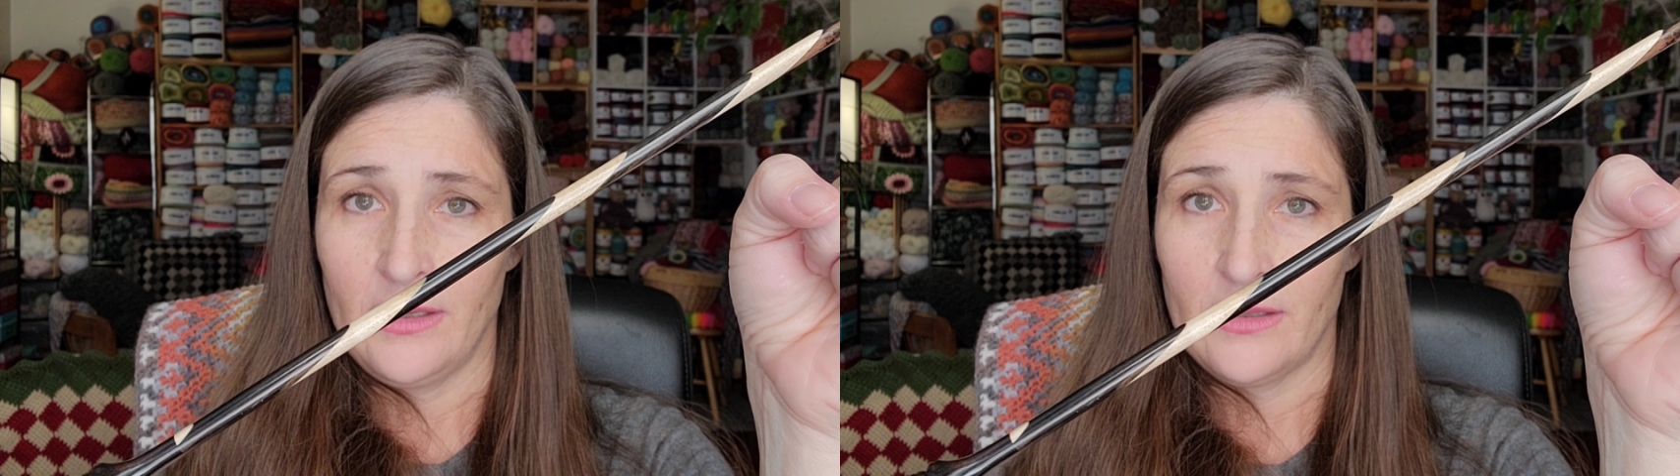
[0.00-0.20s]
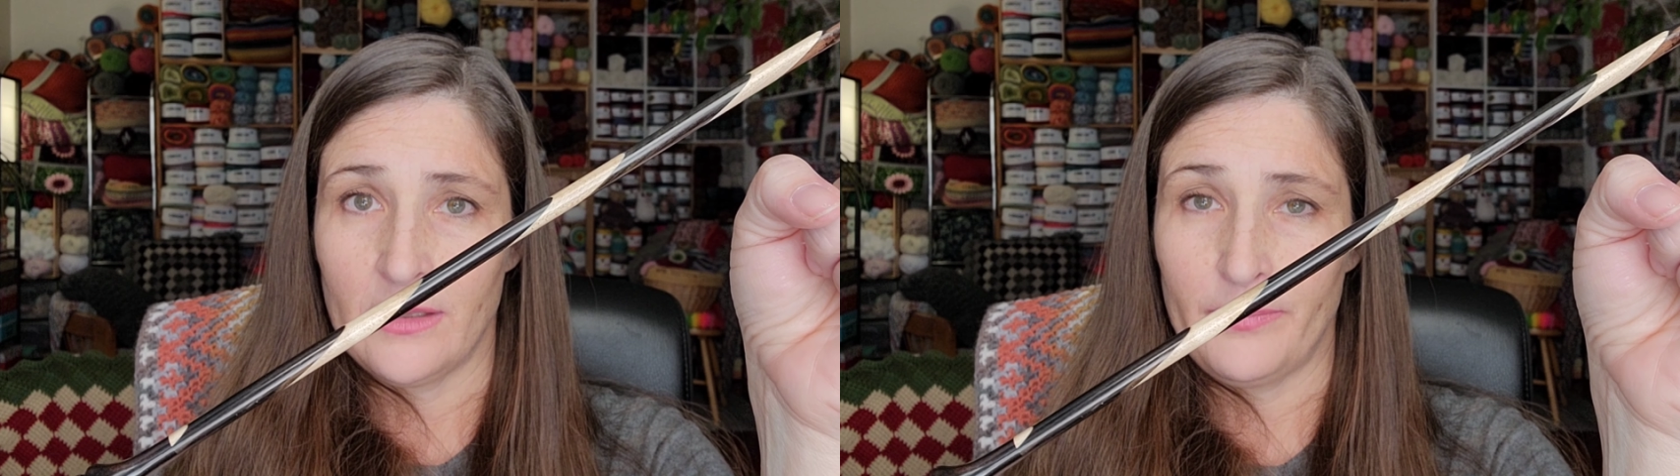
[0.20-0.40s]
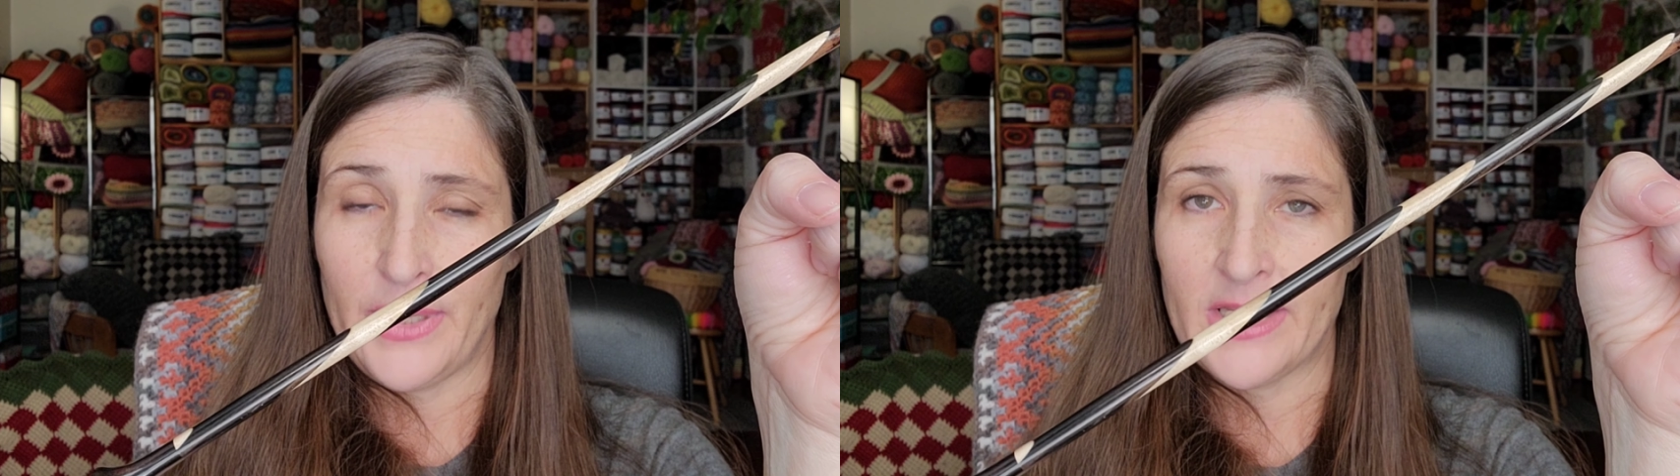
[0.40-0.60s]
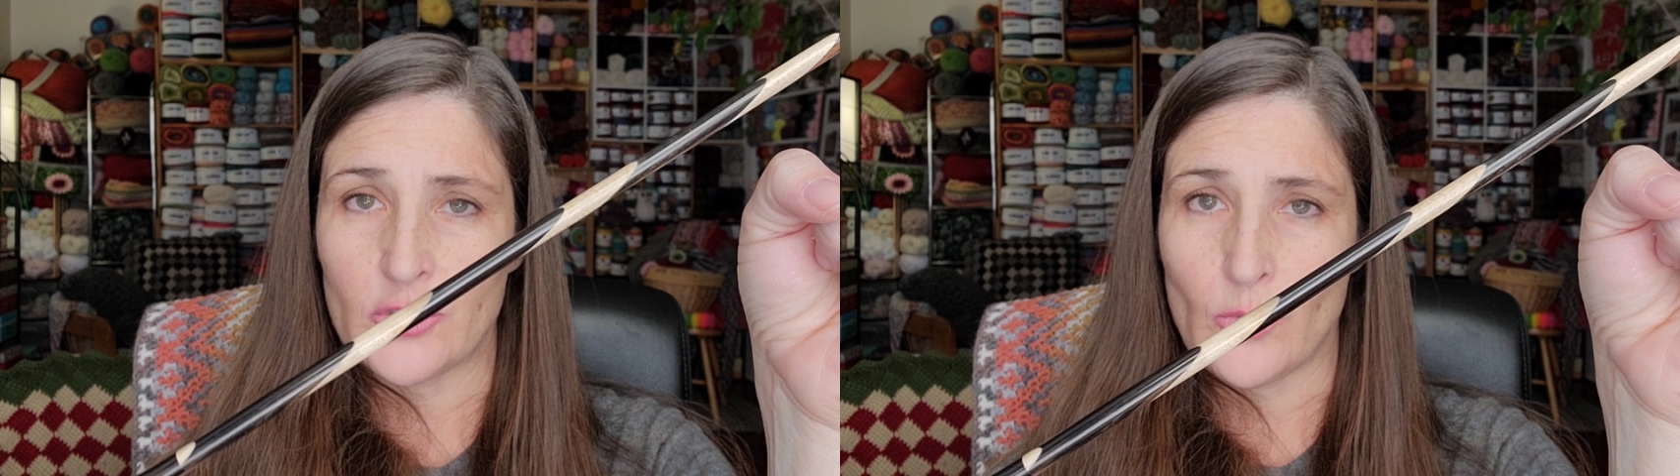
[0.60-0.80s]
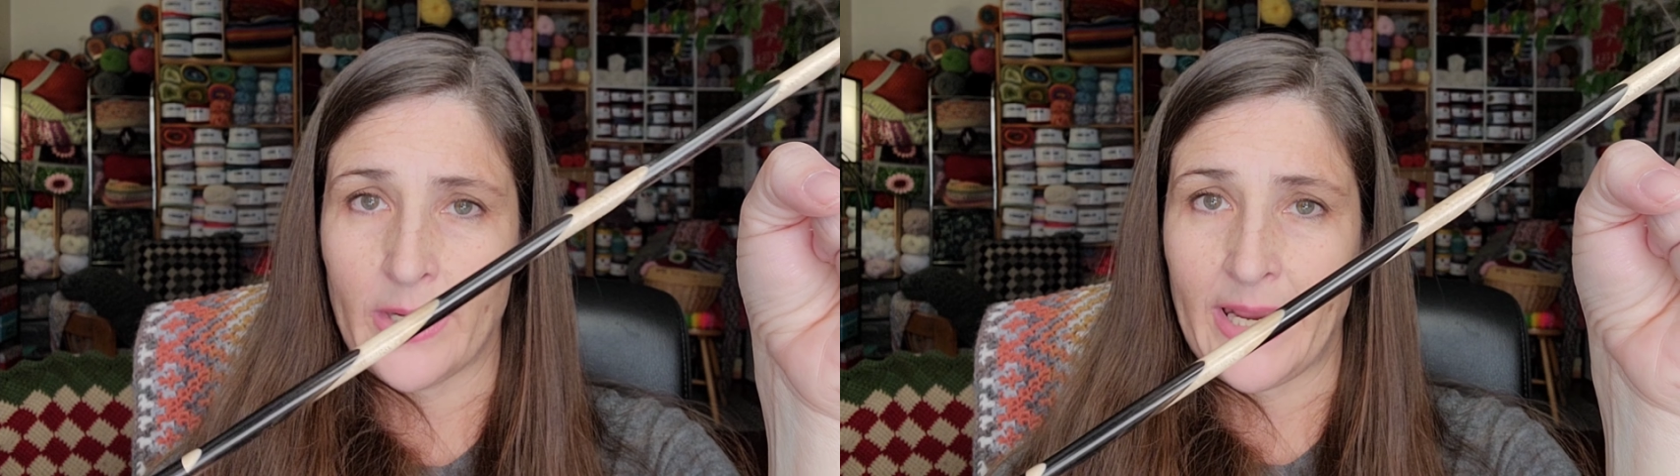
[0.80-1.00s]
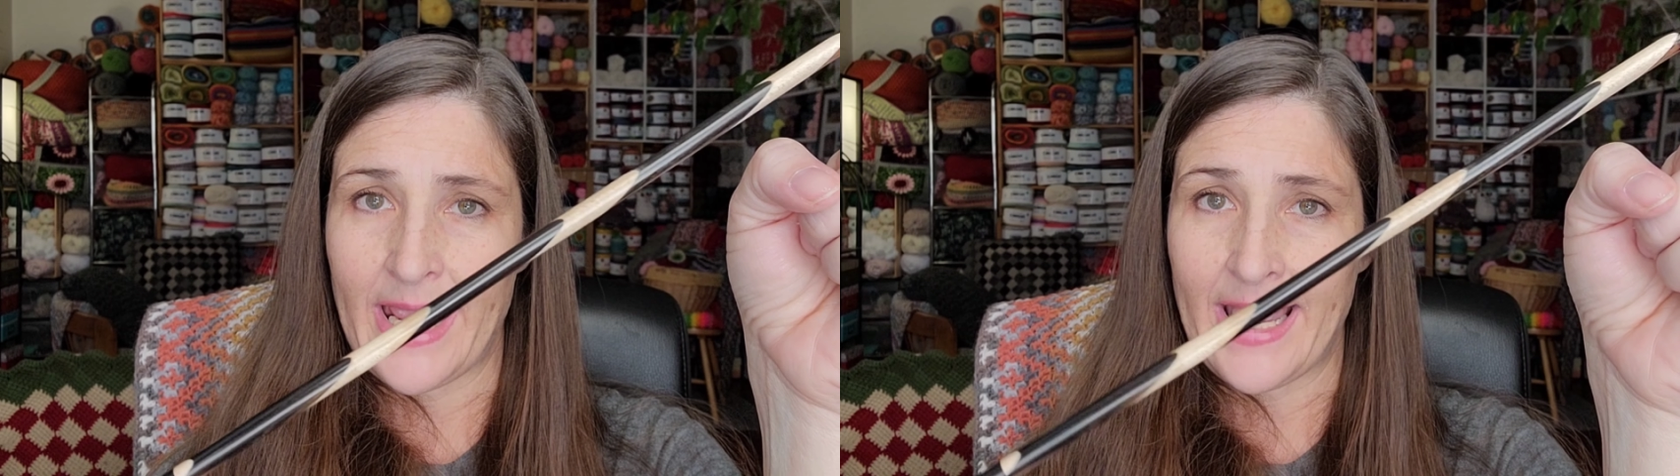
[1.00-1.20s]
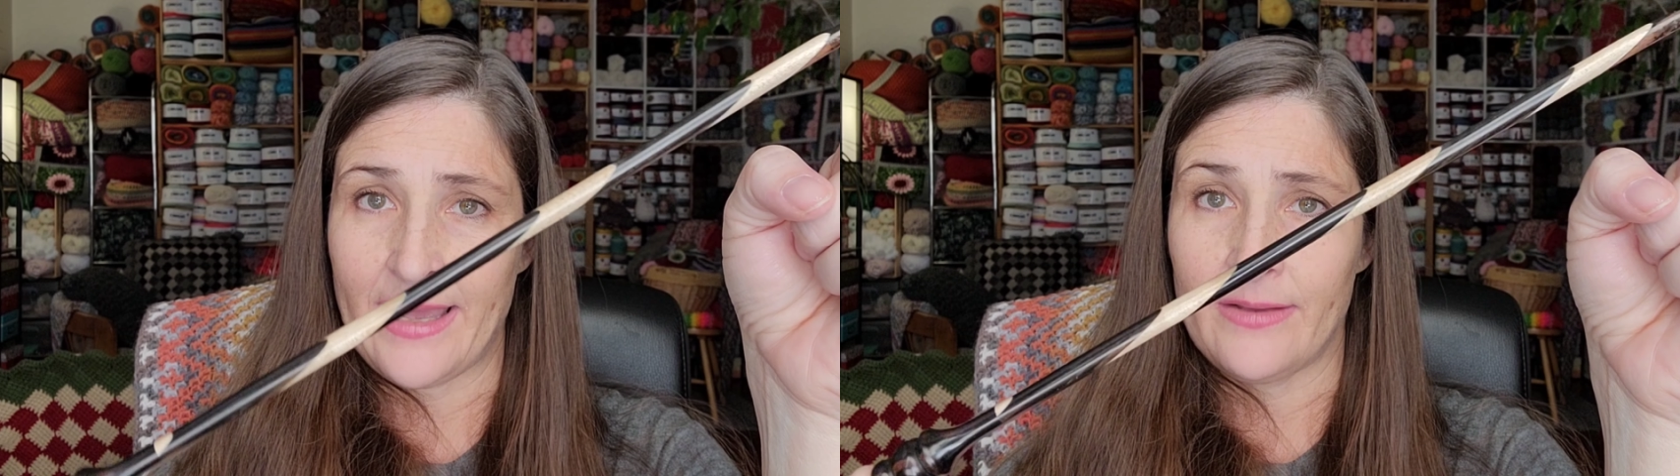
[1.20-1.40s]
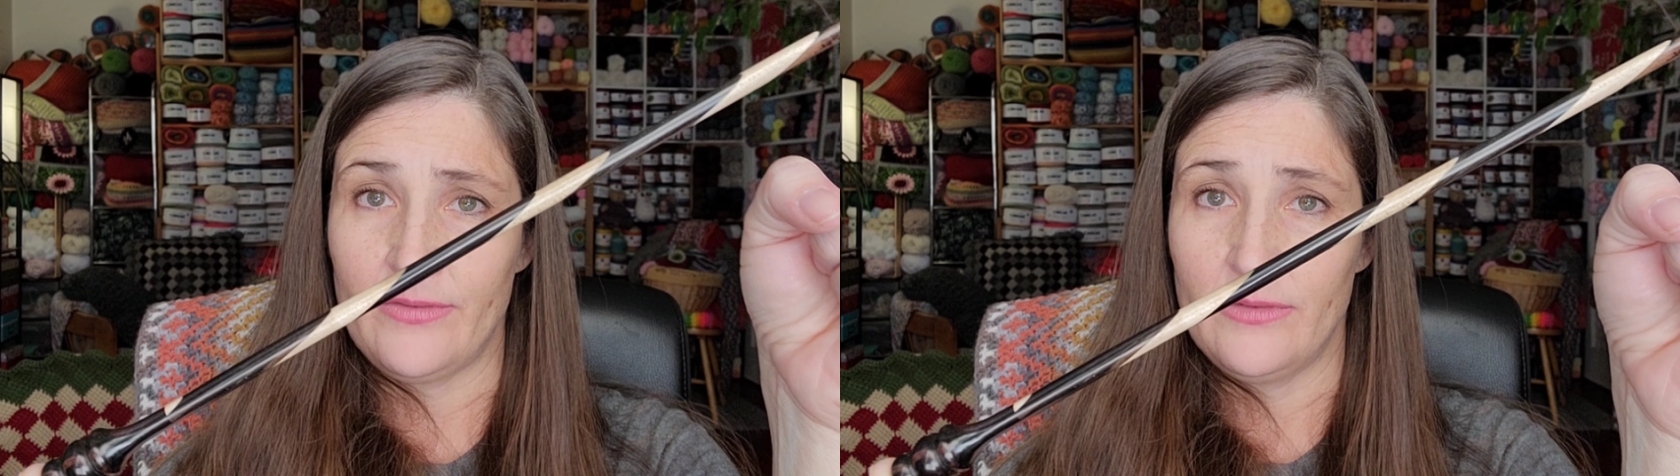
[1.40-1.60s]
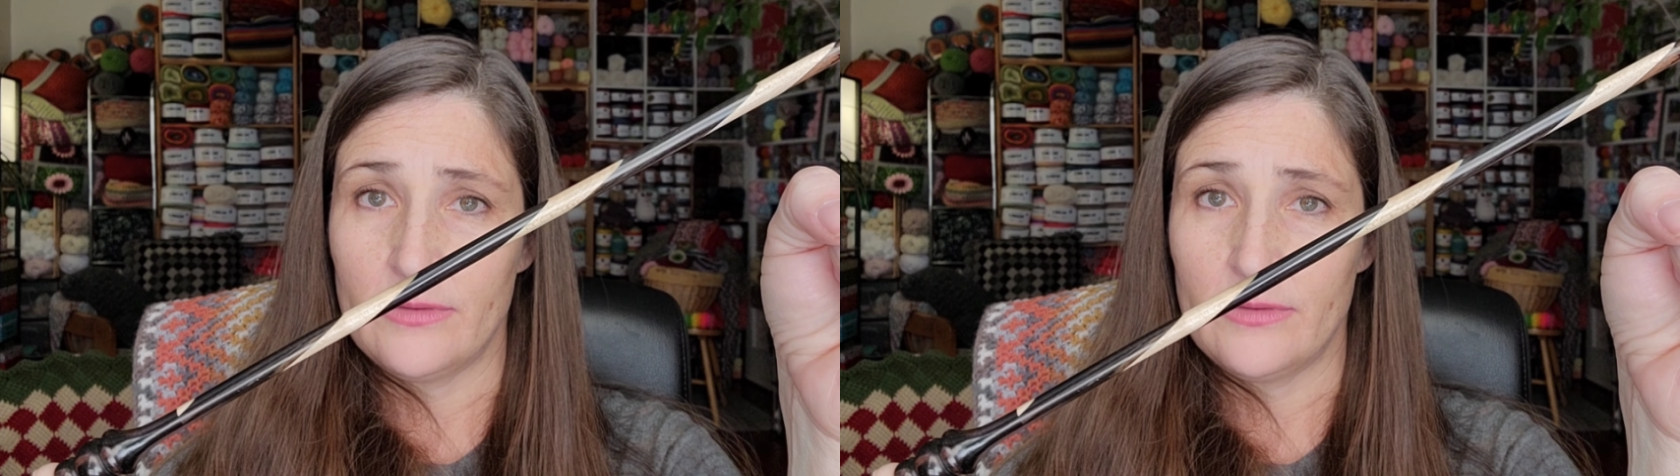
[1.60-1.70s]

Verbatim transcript: the biggest one I had